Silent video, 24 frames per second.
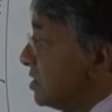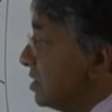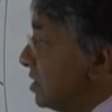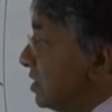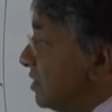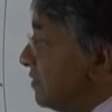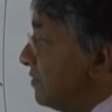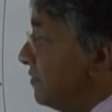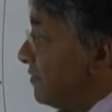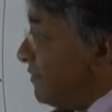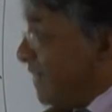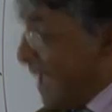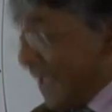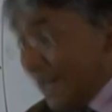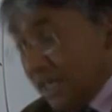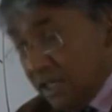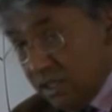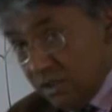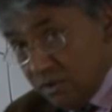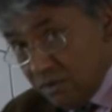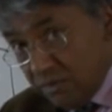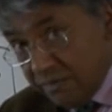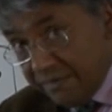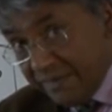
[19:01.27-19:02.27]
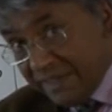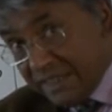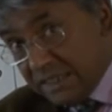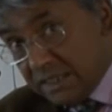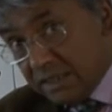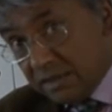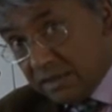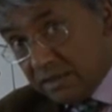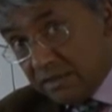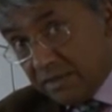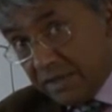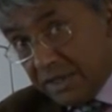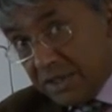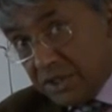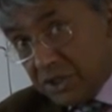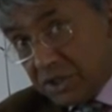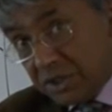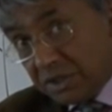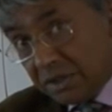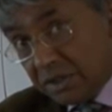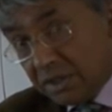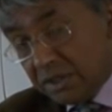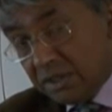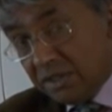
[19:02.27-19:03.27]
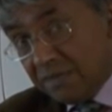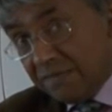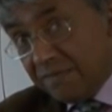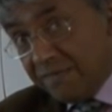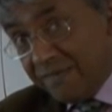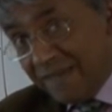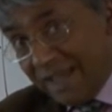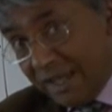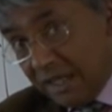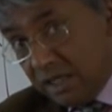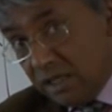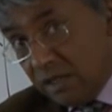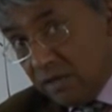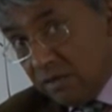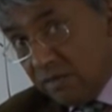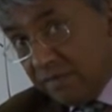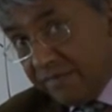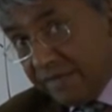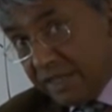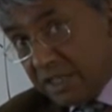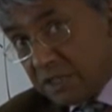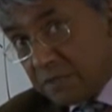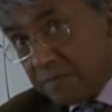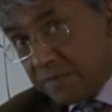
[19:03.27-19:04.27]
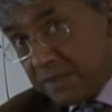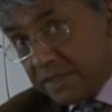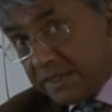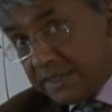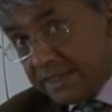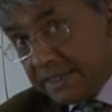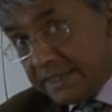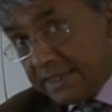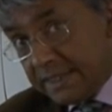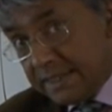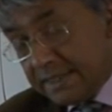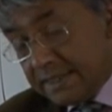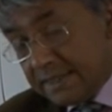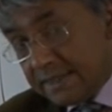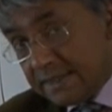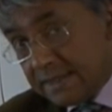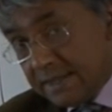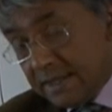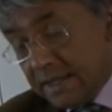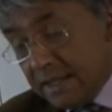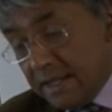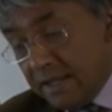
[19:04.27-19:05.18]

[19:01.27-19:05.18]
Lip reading: see the value of integration, the value of expertise,